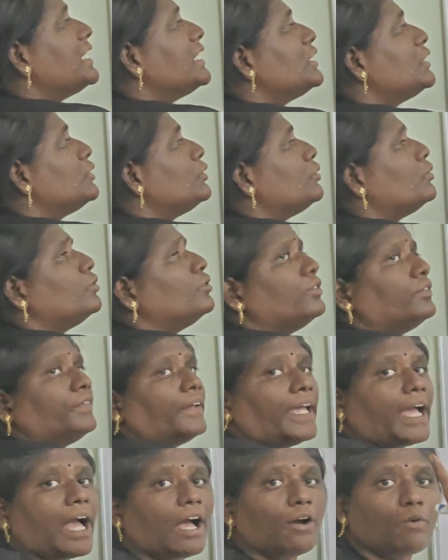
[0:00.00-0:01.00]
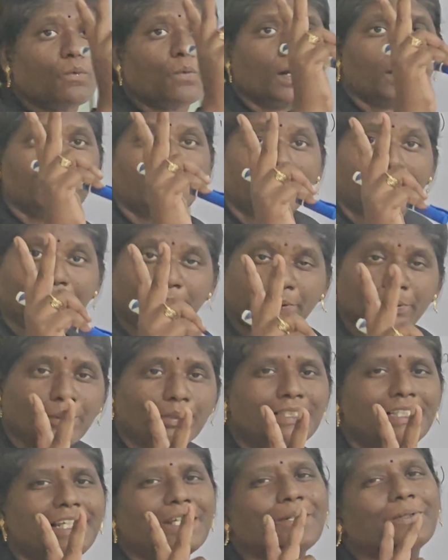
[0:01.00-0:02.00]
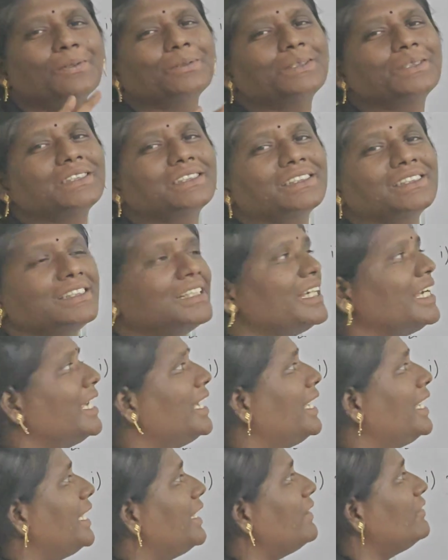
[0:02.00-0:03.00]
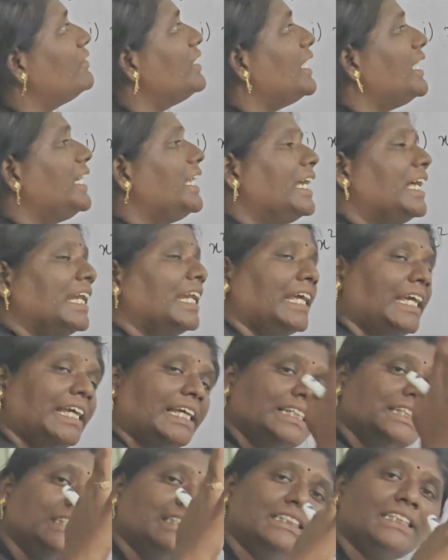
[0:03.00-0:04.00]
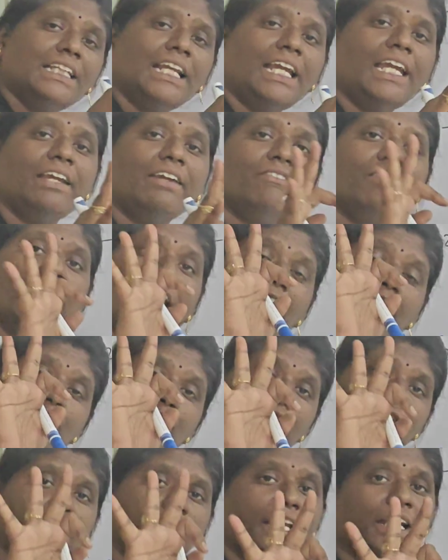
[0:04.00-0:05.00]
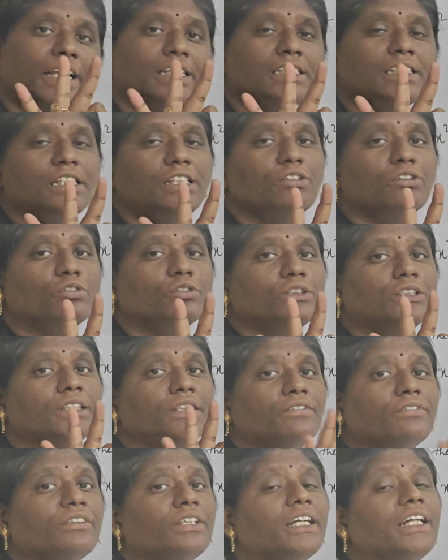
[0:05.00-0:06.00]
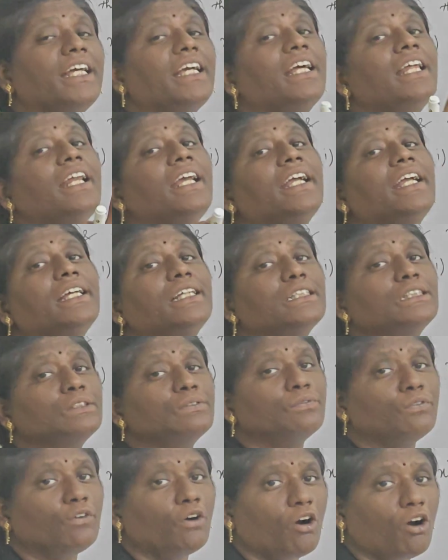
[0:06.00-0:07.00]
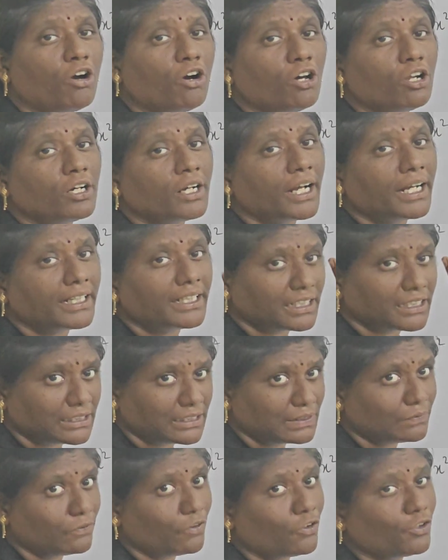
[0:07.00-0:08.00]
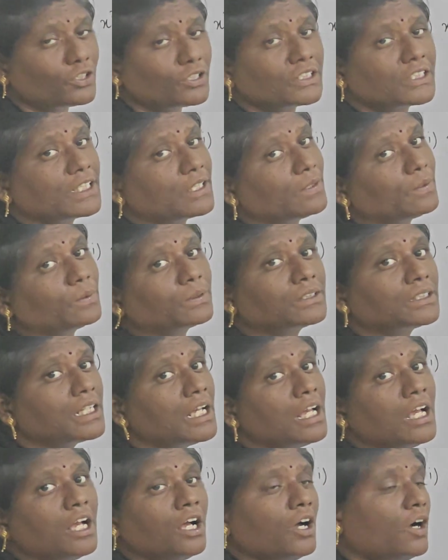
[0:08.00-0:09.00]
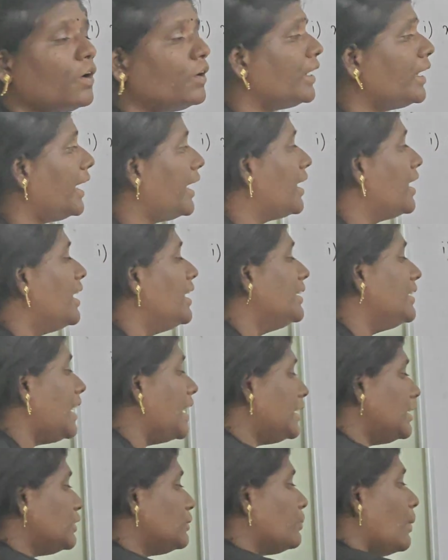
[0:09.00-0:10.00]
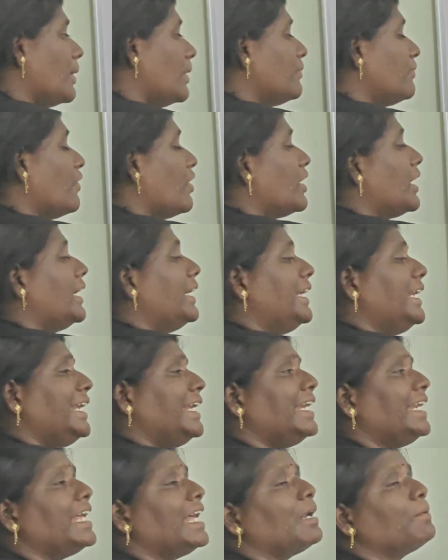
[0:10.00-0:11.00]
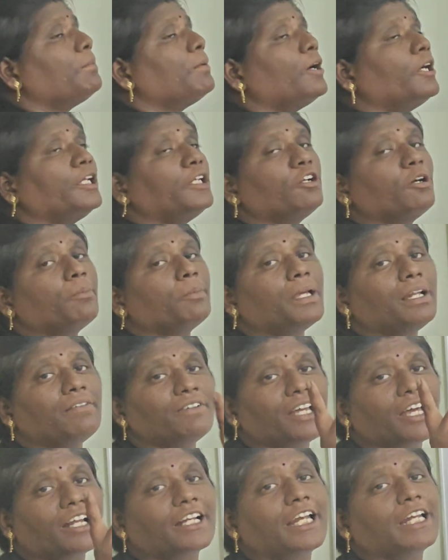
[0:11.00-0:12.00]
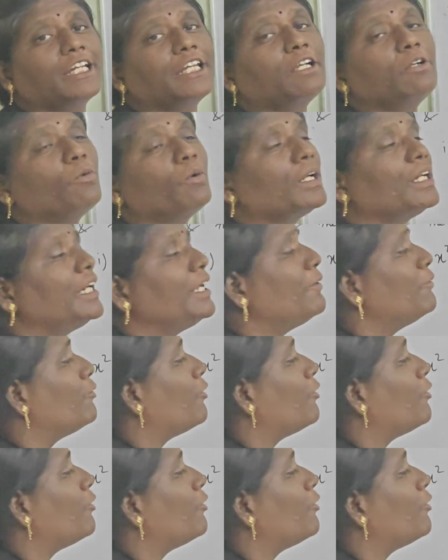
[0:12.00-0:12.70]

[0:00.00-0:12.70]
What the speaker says: is 2, we have only 2 zeros. If the degree is 3, we have 3 zeros. If the degree is 4, it is 4 zeros. Okay, that is what for a linear polynomial we are getting only